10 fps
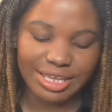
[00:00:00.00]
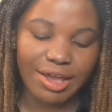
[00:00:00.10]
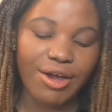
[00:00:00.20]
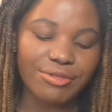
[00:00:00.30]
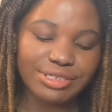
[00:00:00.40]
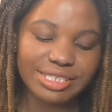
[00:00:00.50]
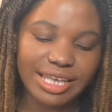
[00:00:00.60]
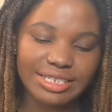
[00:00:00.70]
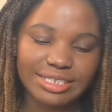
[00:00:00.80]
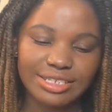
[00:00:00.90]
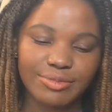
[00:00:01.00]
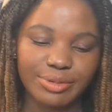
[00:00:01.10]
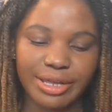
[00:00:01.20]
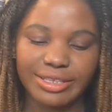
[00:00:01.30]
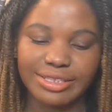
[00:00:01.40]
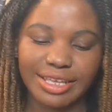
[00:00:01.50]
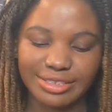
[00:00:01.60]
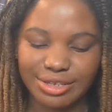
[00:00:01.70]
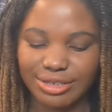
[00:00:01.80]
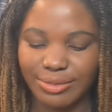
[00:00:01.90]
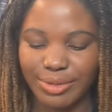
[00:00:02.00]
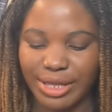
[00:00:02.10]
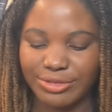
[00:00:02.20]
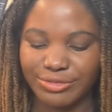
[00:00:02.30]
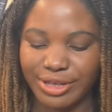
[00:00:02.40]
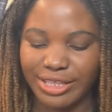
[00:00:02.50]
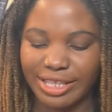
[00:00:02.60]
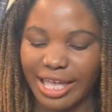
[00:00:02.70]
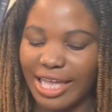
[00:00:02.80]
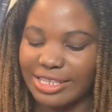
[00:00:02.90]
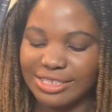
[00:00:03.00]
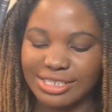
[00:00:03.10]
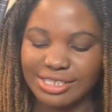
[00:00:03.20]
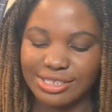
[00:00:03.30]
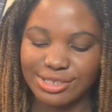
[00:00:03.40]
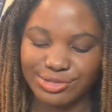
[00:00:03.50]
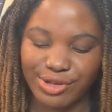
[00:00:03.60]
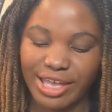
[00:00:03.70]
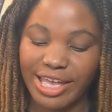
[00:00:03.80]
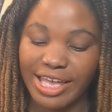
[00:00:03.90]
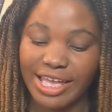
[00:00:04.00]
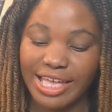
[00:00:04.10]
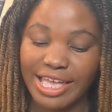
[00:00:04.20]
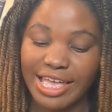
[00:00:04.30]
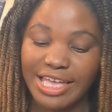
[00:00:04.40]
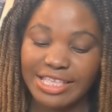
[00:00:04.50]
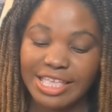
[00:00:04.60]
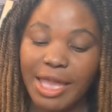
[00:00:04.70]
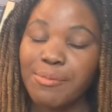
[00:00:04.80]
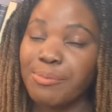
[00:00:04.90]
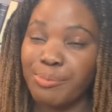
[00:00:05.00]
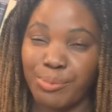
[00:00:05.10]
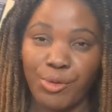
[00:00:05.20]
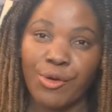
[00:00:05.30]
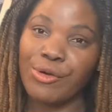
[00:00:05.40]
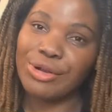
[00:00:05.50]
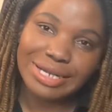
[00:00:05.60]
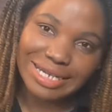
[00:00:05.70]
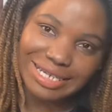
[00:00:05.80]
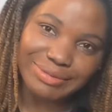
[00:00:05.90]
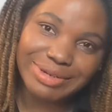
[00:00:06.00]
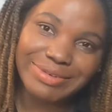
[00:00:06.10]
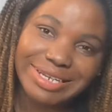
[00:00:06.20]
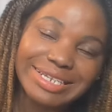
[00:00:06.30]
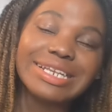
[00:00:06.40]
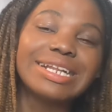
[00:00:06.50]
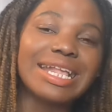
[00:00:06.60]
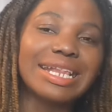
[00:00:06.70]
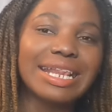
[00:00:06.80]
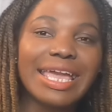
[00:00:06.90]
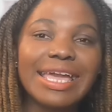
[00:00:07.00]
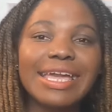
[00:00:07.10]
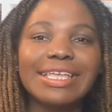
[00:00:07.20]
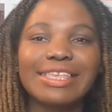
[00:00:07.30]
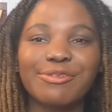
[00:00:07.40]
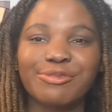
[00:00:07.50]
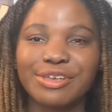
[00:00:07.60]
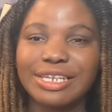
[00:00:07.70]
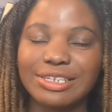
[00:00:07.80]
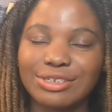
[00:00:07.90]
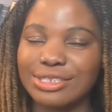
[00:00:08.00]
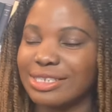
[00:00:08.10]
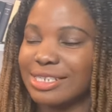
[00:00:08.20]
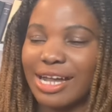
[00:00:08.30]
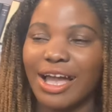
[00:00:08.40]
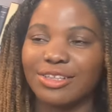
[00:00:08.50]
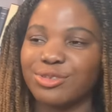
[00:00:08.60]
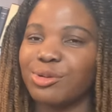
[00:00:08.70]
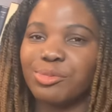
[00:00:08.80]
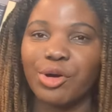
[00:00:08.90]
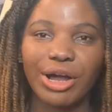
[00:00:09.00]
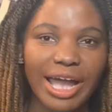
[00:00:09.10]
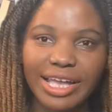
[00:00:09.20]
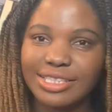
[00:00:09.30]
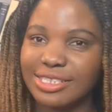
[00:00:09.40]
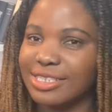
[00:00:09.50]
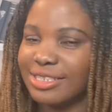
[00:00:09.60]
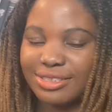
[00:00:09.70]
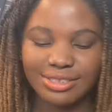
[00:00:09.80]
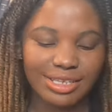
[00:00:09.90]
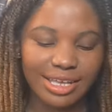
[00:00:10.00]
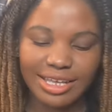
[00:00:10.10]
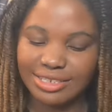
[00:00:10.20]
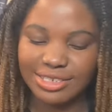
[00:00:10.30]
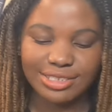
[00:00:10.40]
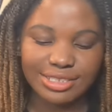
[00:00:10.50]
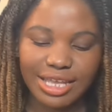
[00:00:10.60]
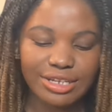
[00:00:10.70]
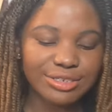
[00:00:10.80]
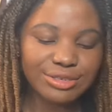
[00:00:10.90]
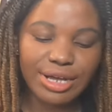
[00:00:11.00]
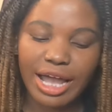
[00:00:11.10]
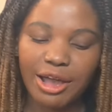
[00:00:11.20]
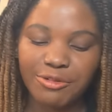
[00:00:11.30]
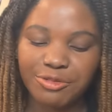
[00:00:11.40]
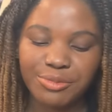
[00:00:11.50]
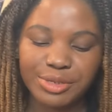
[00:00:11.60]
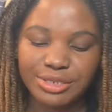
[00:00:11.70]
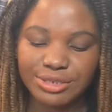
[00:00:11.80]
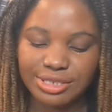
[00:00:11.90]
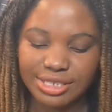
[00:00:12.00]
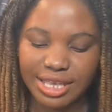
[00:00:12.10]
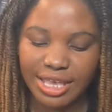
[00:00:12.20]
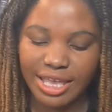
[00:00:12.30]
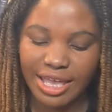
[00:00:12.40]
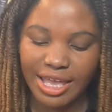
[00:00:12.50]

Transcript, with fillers: they're always getting separated. They're talking about the fact that, and this is where they're both literally lay the feeling on the ground, no more hiding, just telling you how feminine. say